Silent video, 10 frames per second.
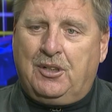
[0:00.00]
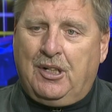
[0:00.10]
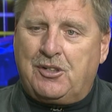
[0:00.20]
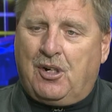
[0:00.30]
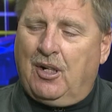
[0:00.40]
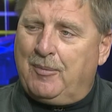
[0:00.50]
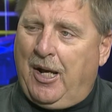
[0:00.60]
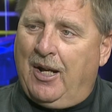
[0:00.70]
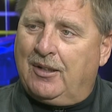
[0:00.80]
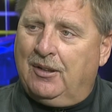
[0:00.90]
to get Charlie
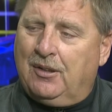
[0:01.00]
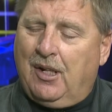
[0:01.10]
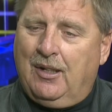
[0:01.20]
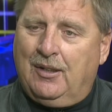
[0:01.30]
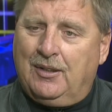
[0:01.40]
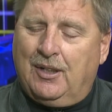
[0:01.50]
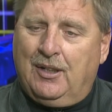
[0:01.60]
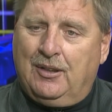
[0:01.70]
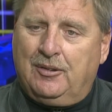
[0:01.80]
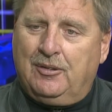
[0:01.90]
back and
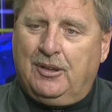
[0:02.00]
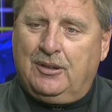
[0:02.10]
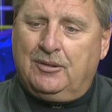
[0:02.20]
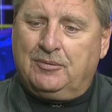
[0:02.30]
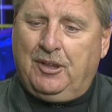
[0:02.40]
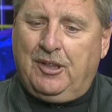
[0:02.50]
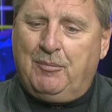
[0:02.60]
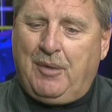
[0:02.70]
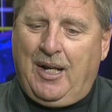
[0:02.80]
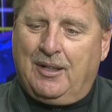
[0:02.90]
get
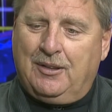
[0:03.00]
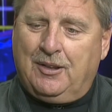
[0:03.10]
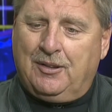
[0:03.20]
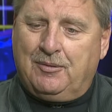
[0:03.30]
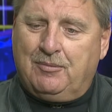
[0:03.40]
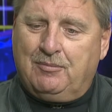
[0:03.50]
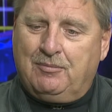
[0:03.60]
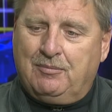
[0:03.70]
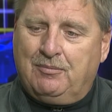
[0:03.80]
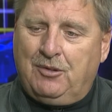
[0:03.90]
him back, you
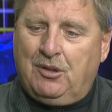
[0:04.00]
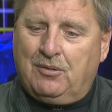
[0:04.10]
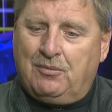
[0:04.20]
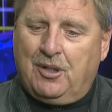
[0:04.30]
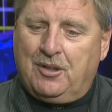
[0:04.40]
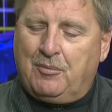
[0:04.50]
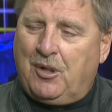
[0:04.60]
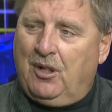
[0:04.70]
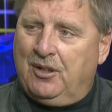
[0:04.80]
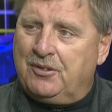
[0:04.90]
know, running the
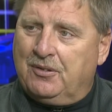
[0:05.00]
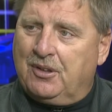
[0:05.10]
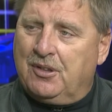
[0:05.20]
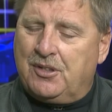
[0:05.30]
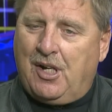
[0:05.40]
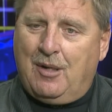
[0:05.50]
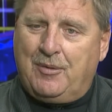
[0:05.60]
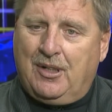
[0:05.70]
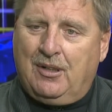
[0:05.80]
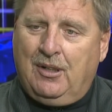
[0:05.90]
ball and doing a good job
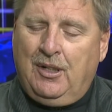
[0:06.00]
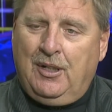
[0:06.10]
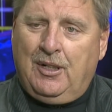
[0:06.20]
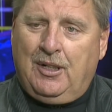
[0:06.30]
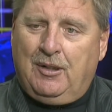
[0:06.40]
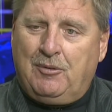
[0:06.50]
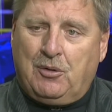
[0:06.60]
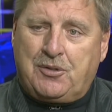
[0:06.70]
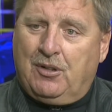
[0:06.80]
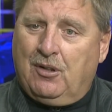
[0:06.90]
there.
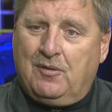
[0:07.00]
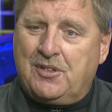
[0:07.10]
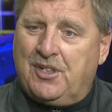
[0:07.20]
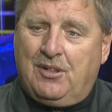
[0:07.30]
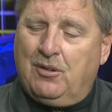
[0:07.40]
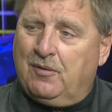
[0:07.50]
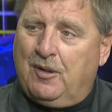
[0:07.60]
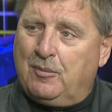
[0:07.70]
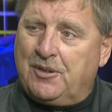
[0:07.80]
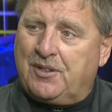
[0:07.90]
No turnovers there, no
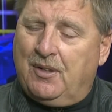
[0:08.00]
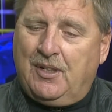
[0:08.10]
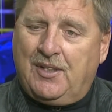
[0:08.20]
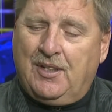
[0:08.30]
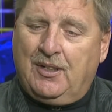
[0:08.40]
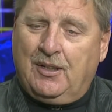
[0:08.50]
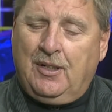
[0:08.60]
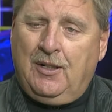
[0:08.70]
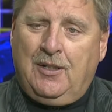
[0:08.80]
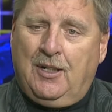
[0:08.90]
fumbles or anything.
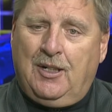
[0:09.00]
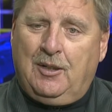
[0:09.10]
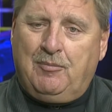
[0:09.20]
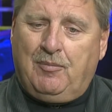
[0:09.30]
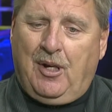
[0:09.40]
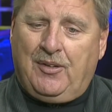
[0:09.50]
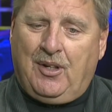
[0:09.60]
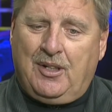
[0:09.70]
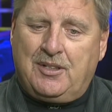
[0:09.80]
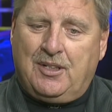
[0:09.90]
I
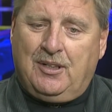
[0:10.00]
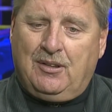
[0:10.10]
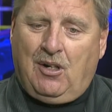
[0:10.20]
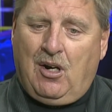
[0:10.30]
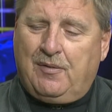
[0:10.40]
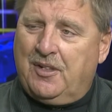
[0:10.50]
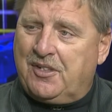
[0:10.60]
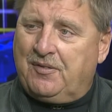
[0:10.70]
thought our offensive